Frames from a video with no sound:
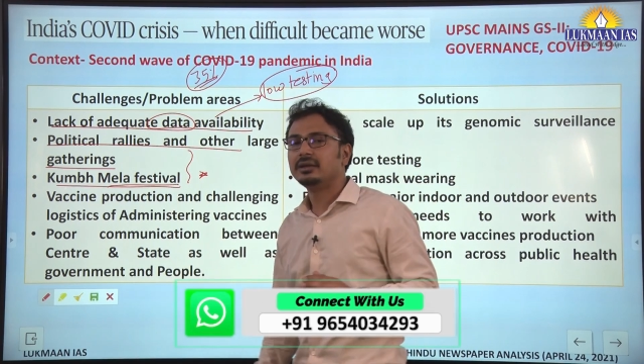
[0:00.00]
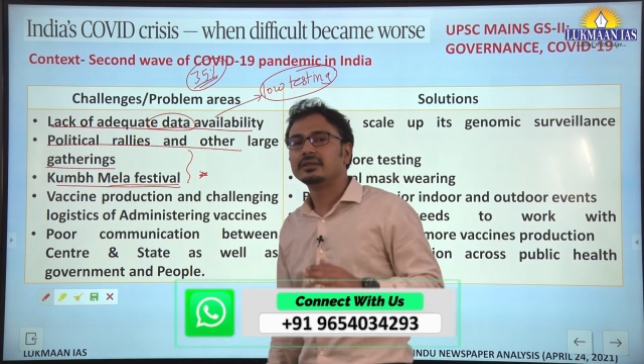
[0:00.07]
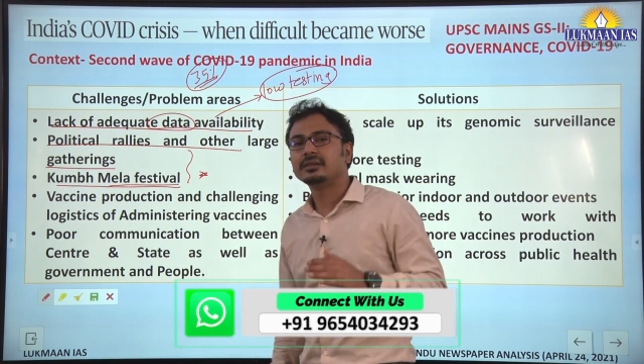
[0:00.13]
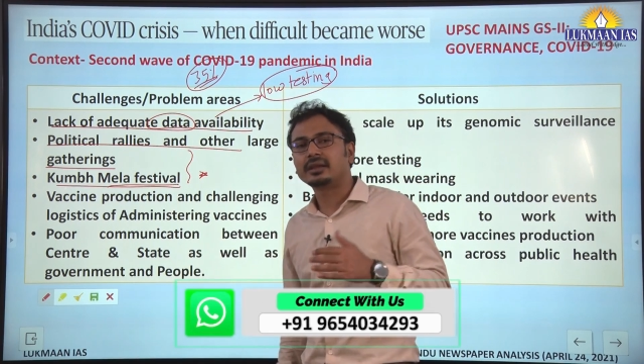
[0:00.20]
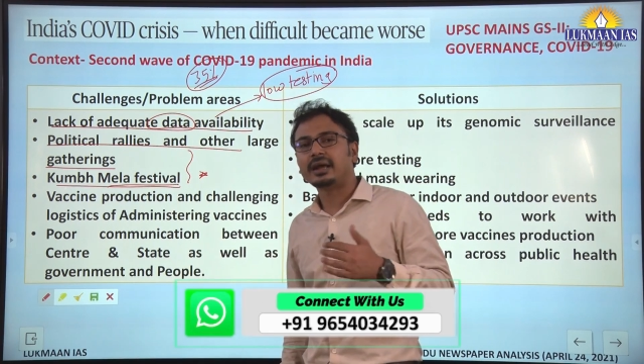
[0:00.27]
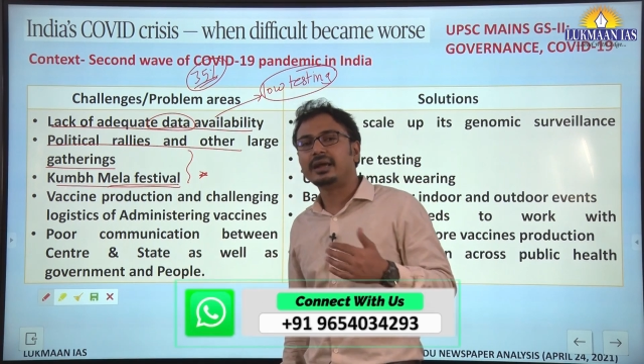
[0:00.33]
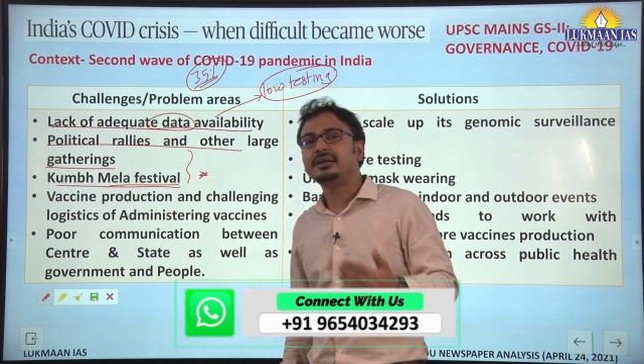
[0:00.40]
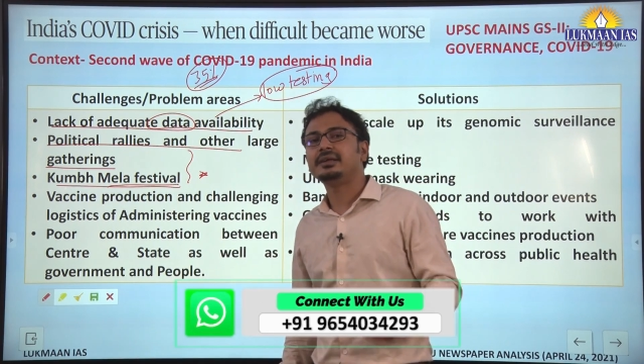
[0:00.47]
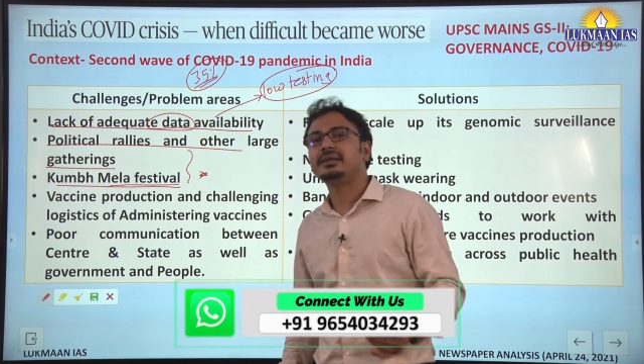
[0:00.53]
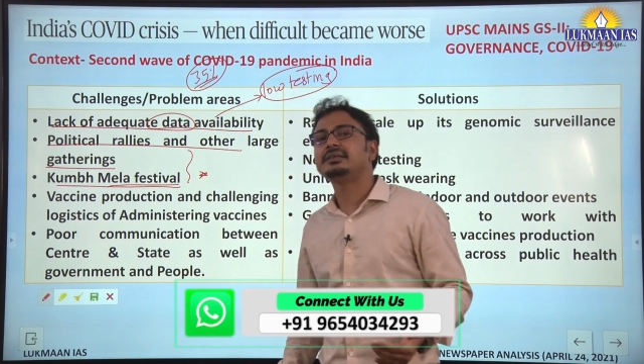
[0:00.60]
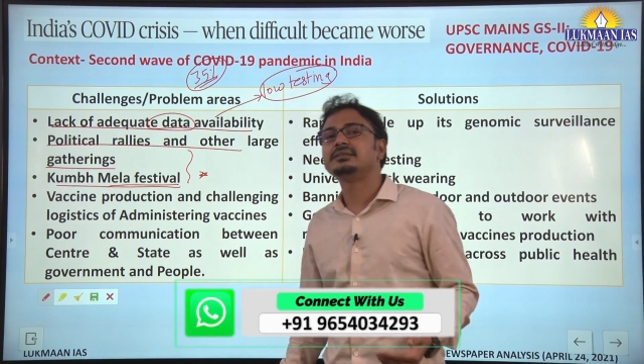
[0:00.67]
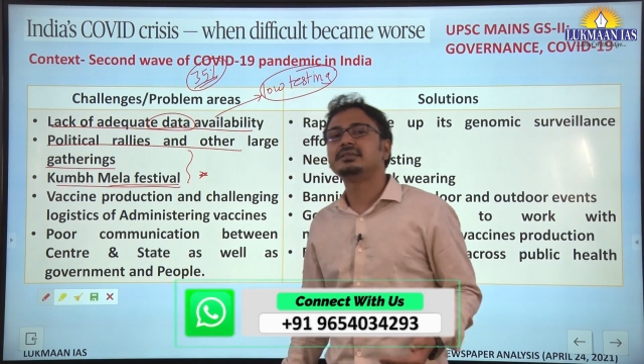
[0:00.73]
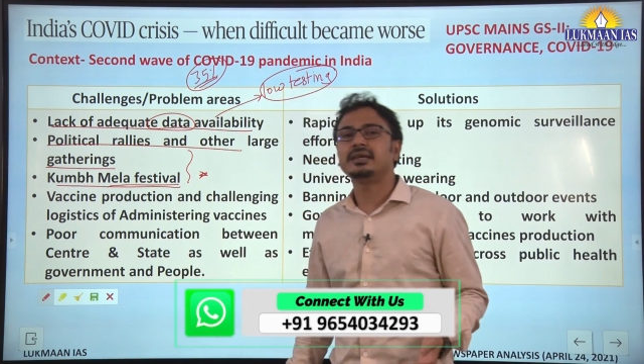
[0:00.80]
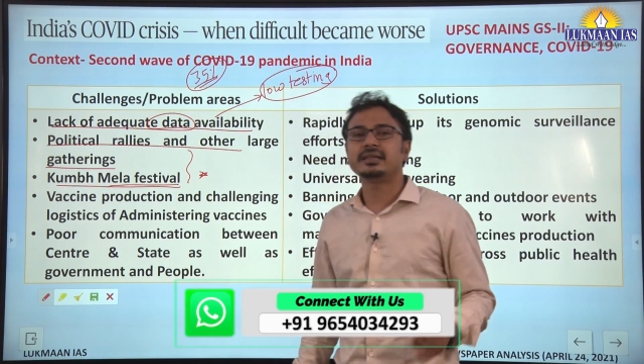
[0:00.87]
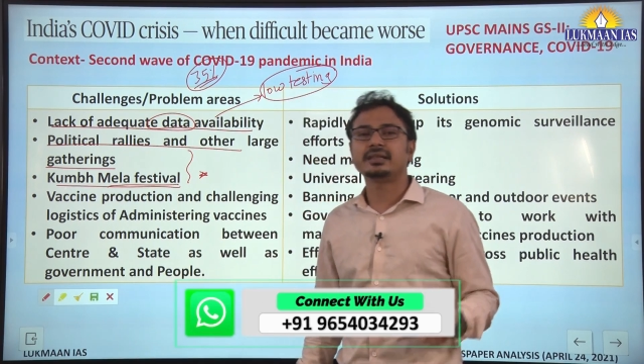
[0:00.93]
the writer is
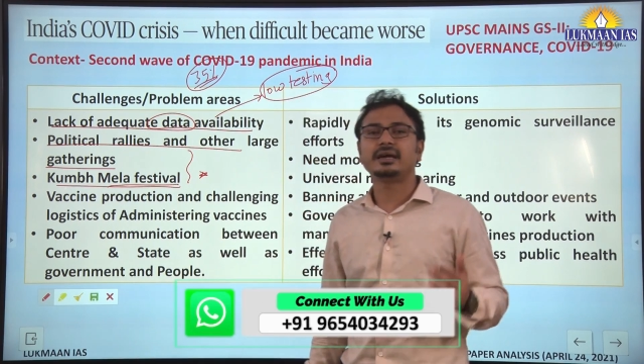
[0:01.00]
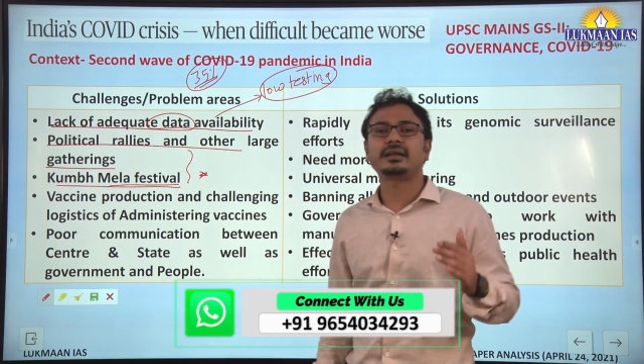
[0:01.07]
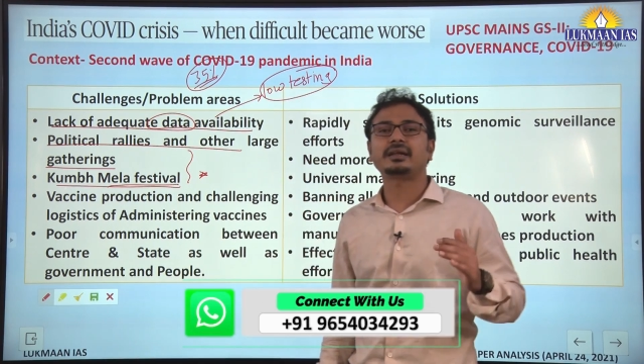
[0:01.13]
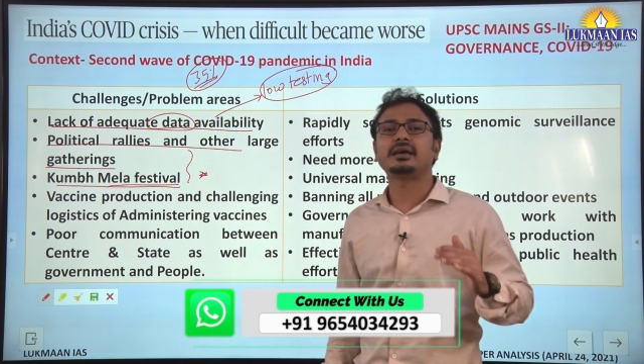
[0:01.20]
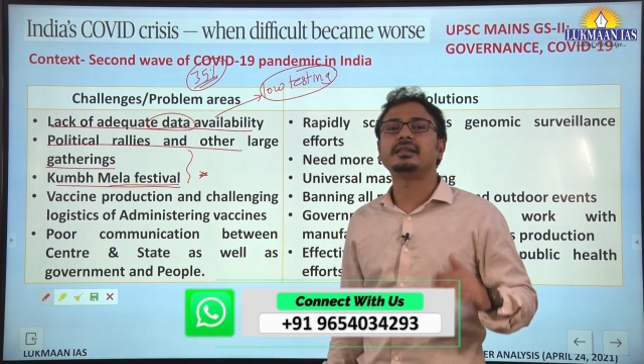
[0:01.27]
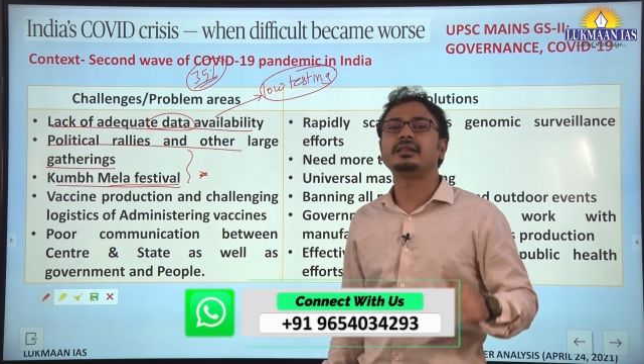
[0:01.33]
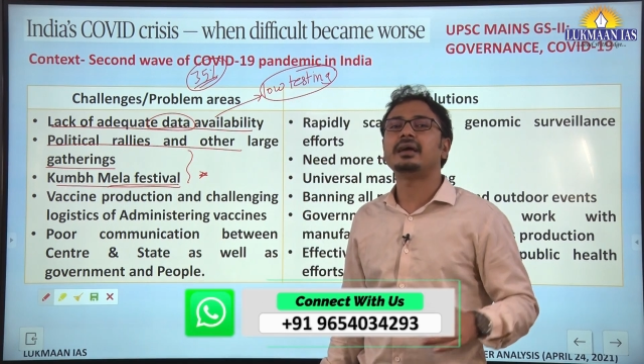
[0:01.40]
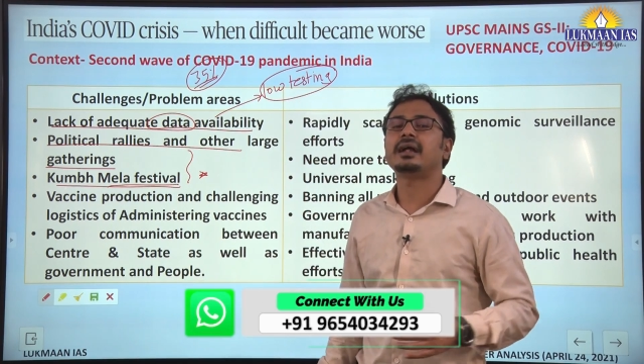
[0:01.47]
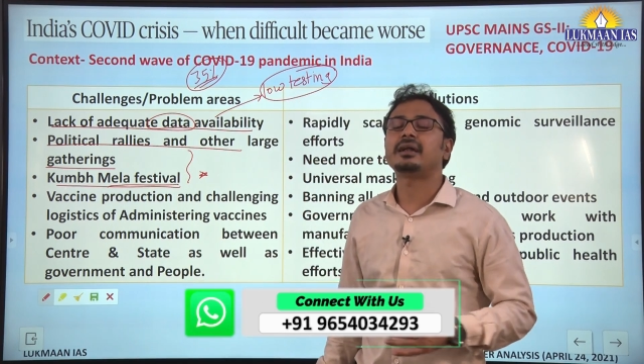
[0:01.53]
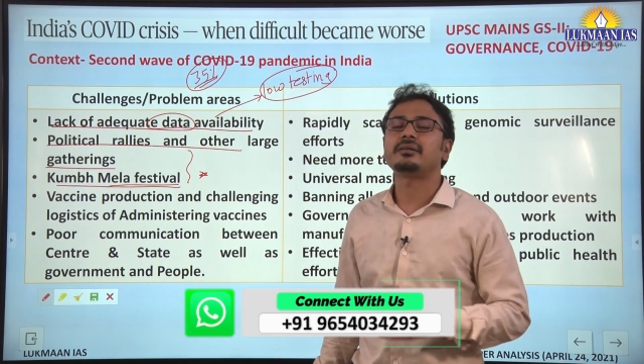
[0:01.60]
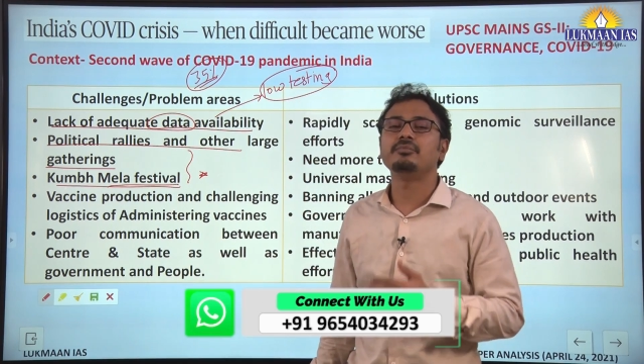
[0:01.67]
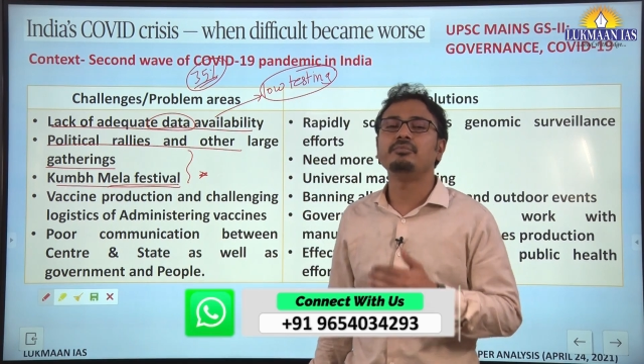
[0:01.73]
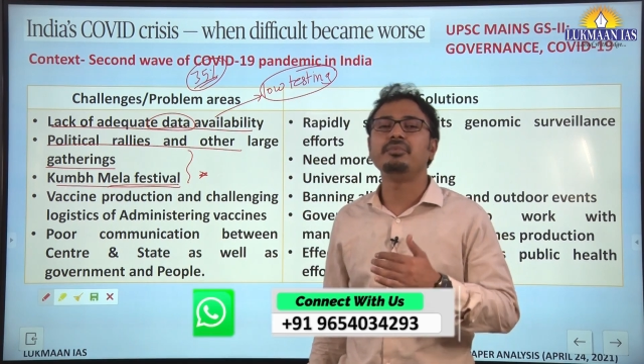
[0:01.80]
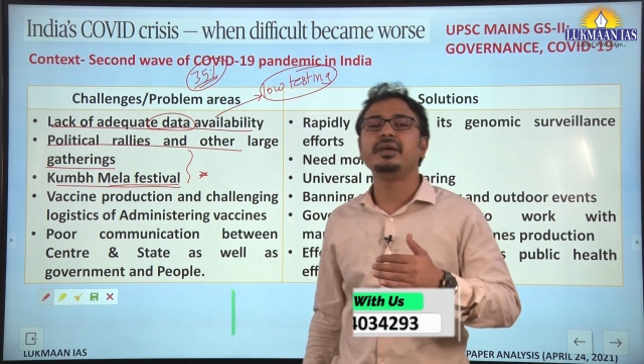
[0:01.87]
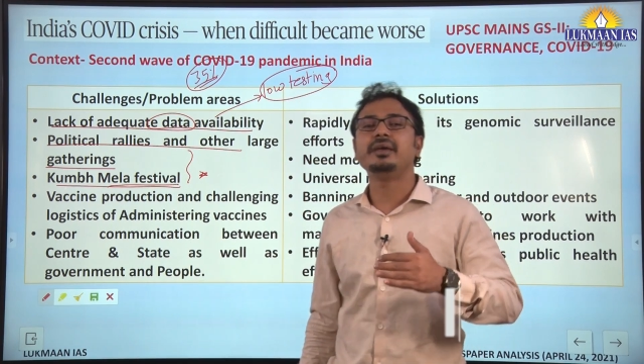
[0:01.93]
saying that that
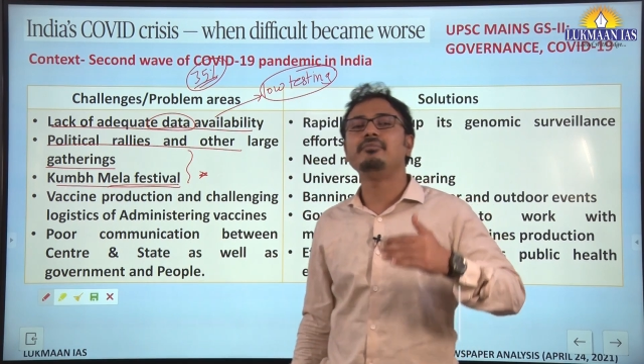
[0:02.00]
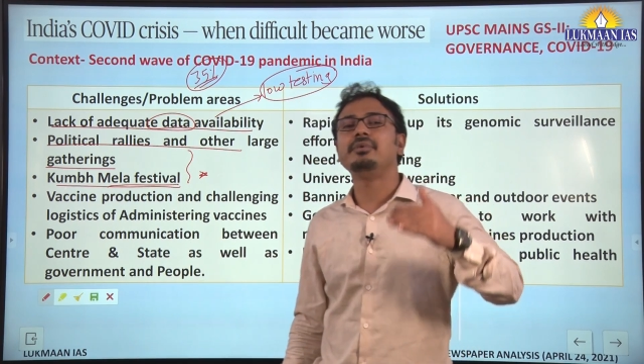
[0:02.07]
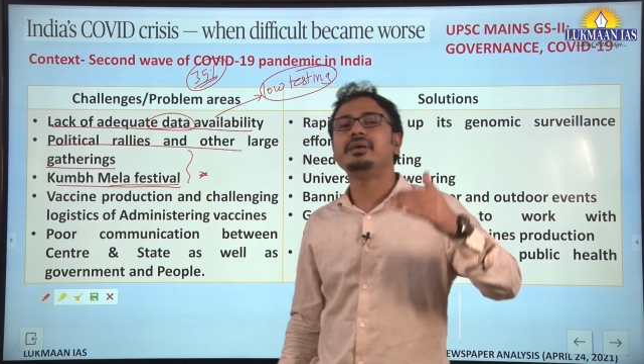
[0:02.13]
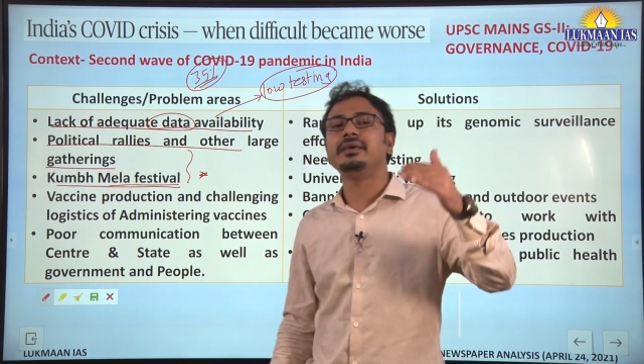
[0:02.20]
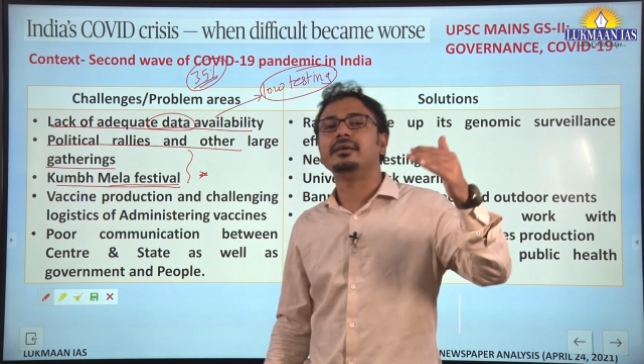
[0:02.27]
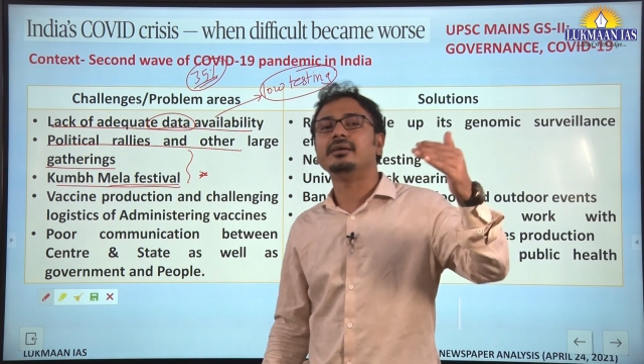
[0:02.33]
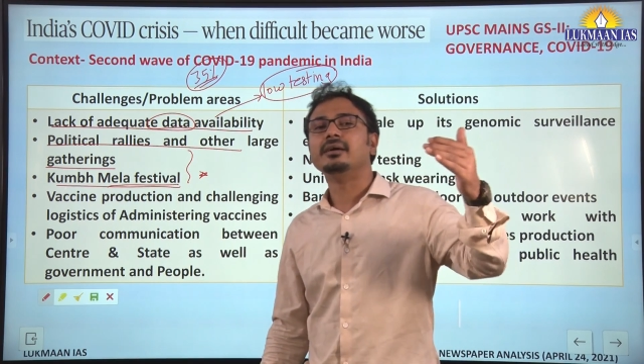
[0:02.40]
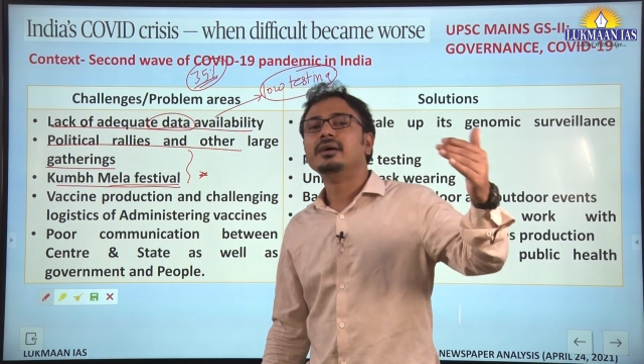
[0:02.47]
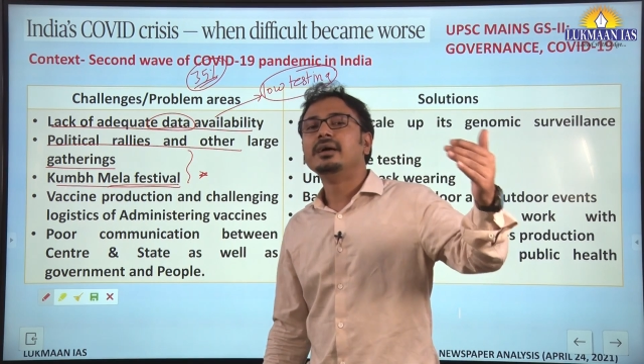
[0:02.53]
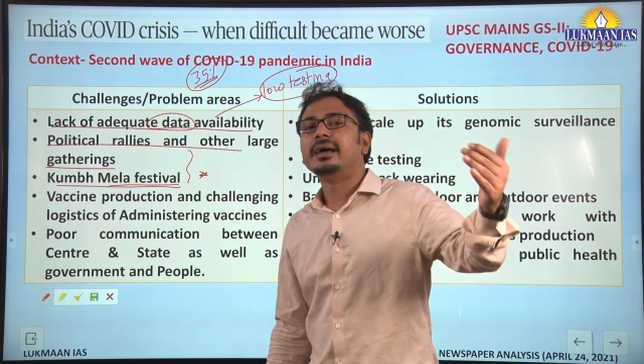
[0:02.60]
may be